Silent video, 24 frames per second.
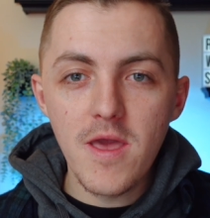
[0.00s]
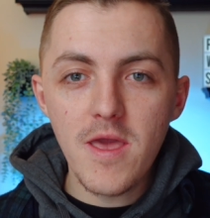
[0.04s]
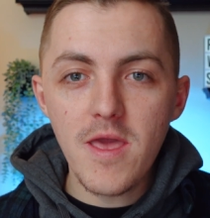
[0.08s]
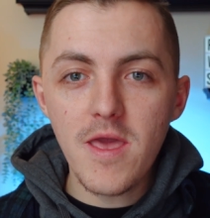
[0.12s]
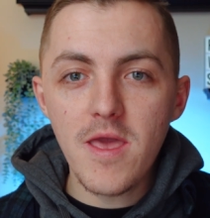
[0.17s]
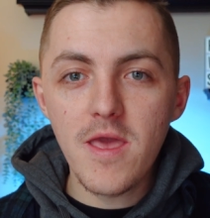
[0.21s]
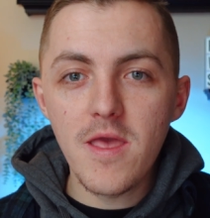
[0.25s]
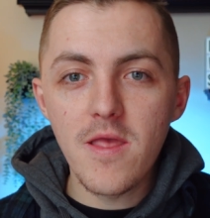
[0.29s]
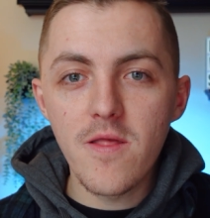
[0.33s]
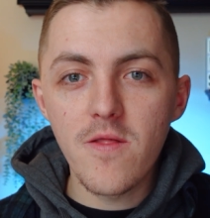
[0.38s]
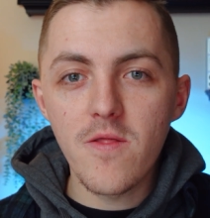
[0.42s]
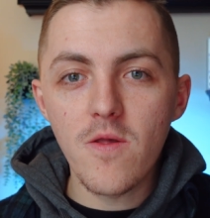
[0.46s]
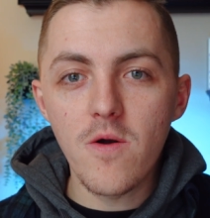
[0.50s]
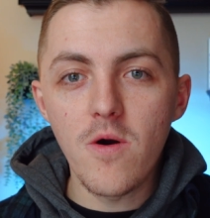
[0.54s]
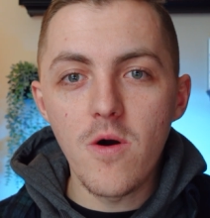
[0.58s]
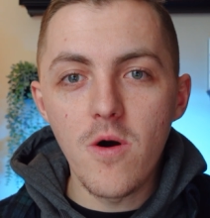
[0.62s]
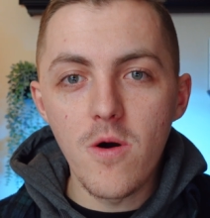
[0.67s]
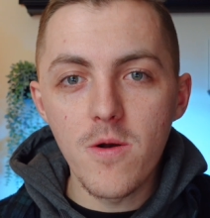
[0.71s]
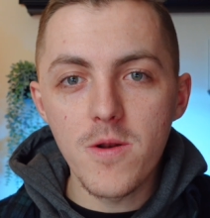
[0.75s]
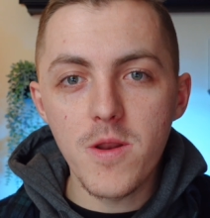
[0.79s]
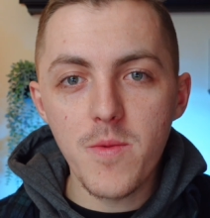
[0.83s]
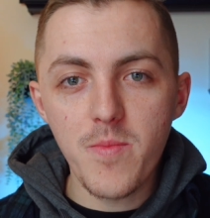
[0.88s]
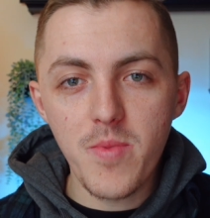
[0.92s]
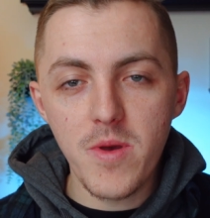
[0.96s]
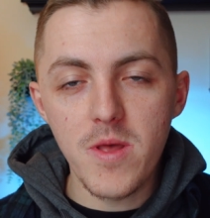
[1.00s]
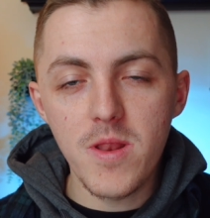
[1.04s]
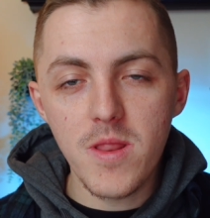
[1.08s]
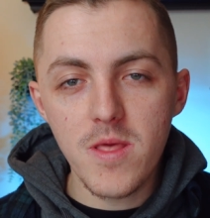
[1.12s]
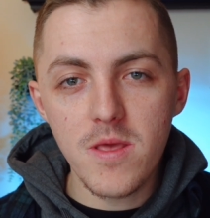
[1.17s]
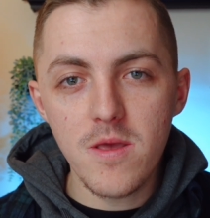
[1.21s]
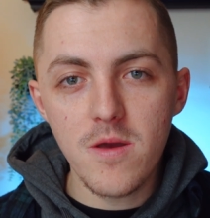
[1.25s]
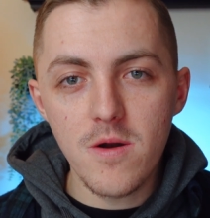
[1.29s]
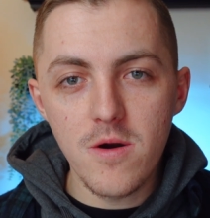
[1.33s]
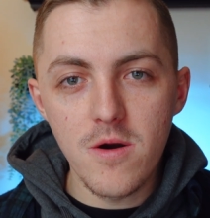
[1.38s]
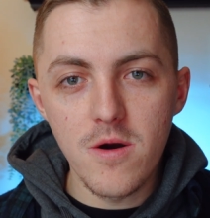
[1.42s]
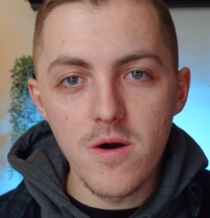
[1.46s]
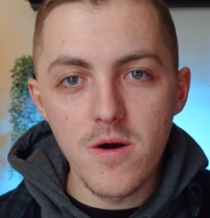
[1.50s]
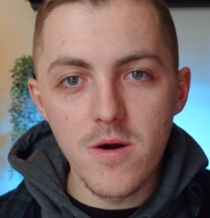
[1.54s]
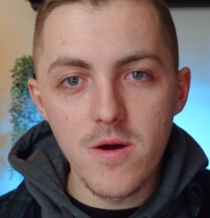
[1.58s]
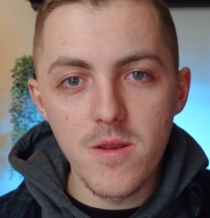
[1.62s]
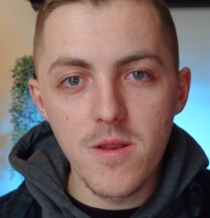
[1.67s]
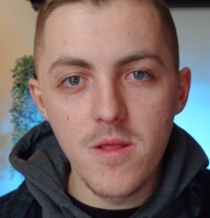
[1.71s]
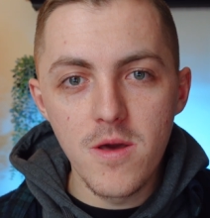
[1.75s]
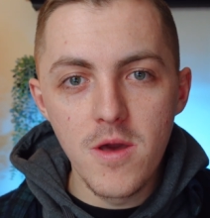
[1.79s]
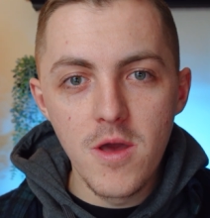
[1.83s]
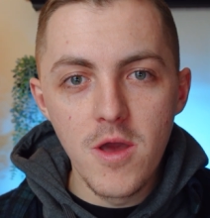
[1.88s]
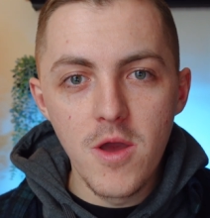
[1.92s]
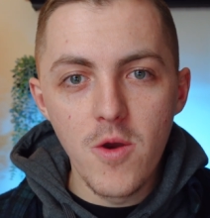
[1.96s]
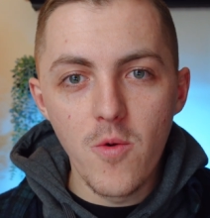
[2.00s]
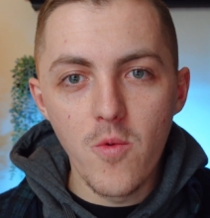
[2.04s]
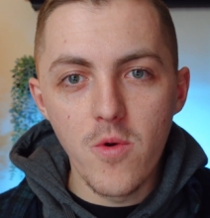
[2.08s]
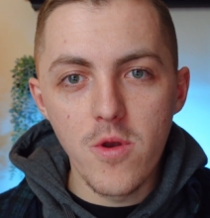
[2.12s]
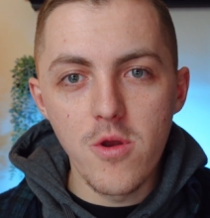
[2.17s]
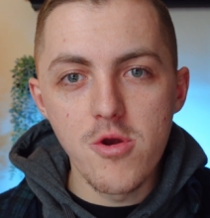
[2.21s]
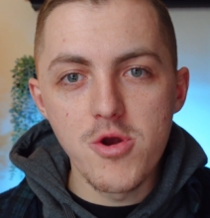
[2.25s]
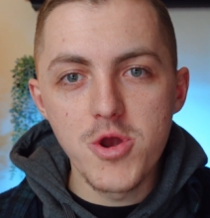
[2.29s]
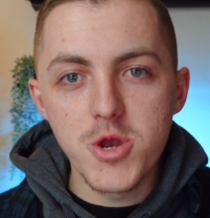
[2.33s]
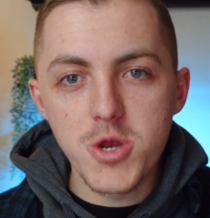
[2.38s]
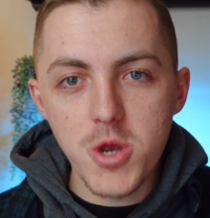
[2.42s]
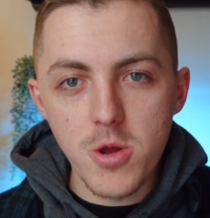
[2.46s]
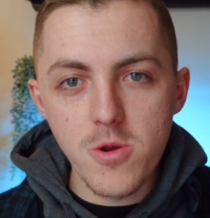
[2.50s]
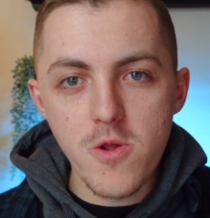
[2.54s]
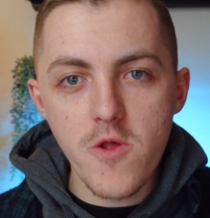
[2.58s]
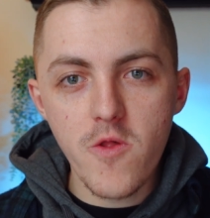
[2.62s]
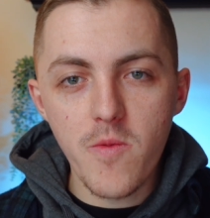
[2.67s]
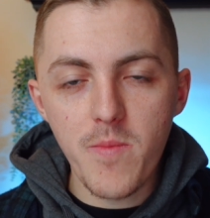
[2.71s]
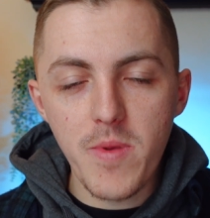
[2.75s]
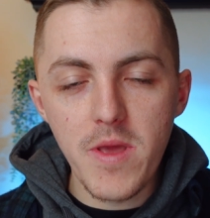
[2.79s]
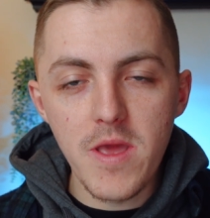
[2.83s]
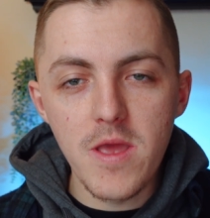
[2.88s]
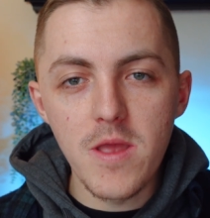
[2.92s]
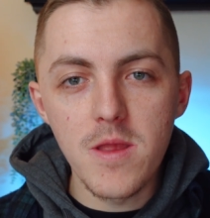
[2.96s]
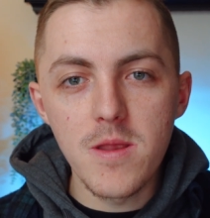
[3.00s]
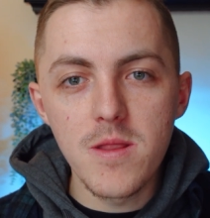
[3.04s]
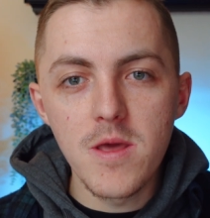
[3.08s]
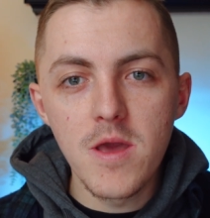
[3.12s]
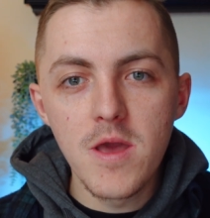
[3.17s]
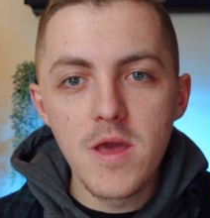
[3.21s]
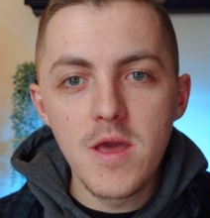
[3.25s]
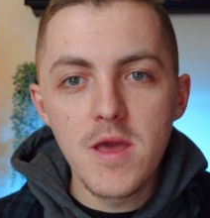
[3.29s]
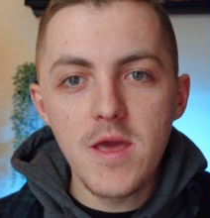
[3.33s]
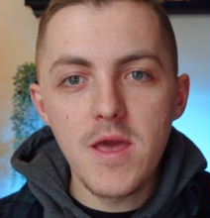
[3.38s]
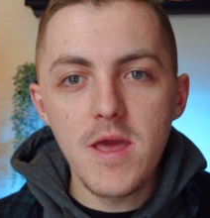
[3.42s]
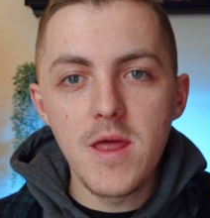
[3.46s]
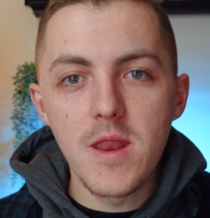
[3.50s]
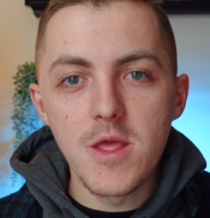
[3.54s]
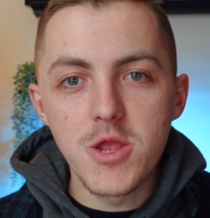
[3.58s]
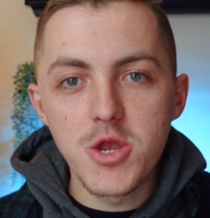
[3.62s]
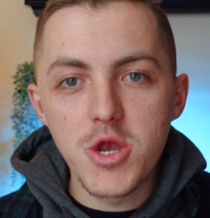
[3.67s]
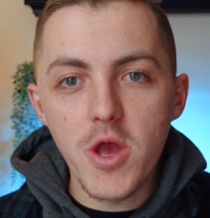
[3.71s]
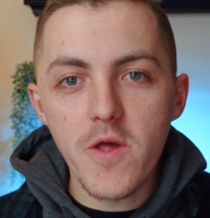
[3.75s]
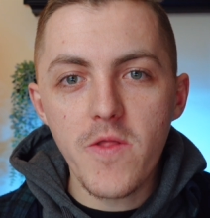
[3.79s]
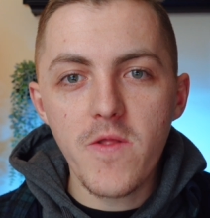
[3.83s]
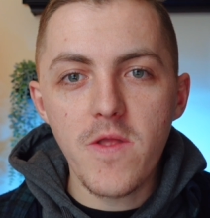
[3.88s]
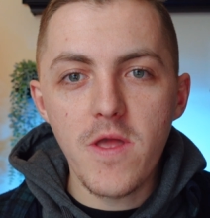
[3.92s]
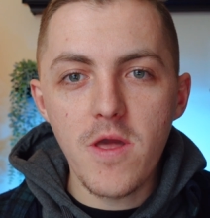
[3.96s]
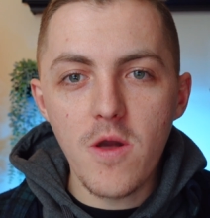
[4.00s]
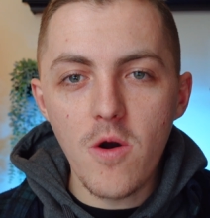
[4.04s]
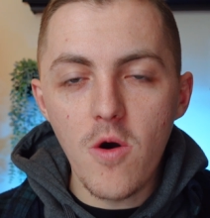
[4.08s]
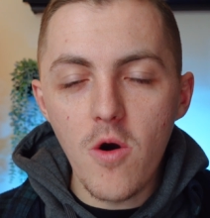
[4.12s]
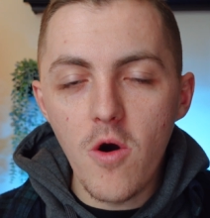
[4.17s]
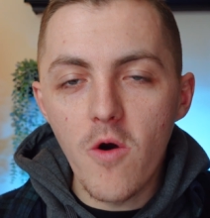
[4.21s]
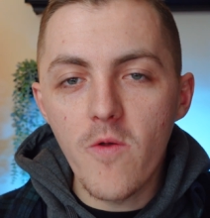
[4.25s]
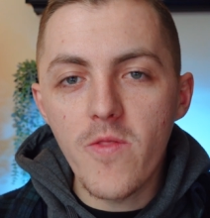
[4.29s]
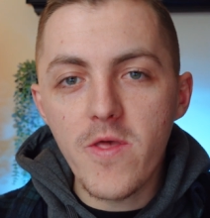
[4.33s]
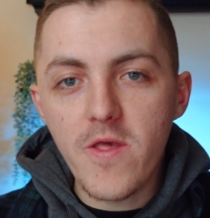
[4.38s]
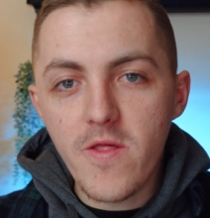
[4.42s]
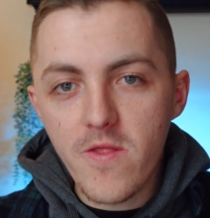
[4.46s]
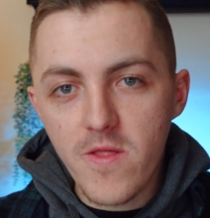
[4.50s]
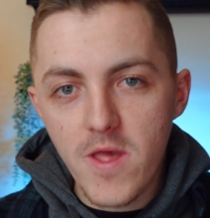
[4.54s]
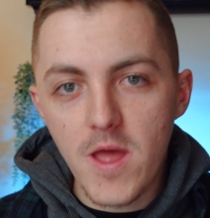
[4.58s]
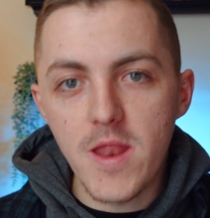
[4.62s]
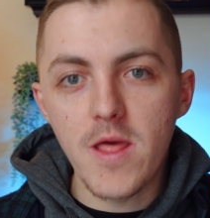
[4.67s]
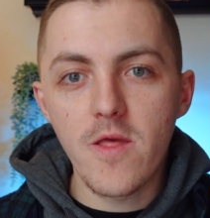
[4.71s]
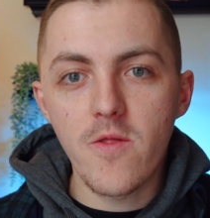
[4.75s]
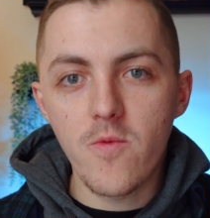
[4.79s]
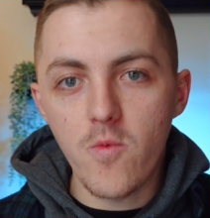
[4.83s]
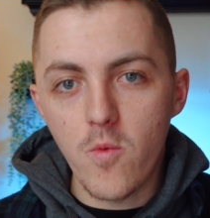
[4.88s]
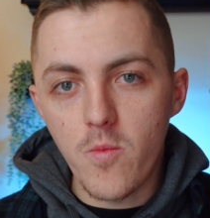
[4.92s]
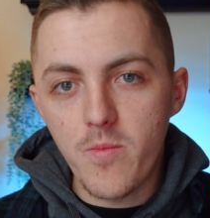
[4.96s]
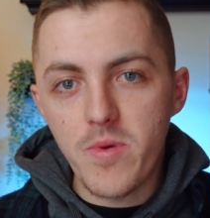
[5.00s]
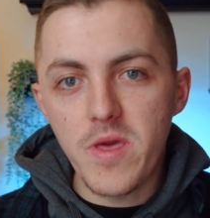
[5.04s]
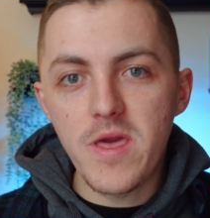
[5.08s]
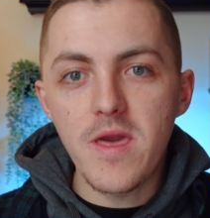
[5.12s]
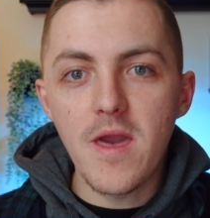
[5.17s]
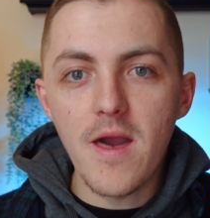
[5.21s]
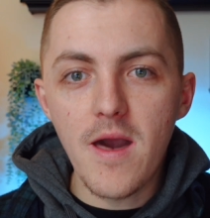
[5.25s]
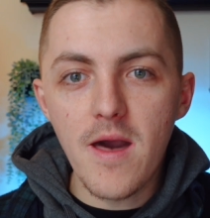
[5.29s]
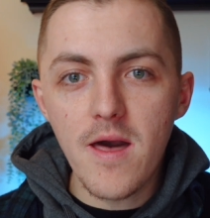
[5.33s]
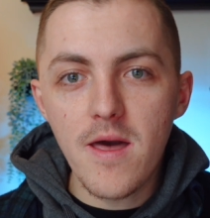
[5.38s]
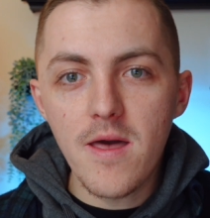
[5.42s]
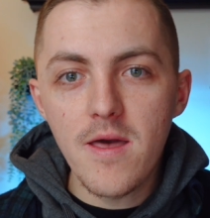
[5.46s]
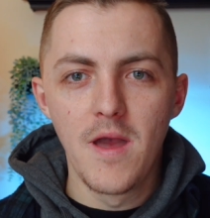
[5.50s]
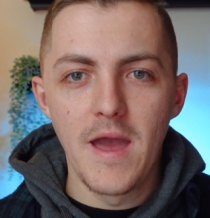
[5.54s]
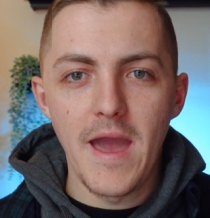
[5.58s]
is all dependent on where your shutter speed and adjusting all these settings will be at.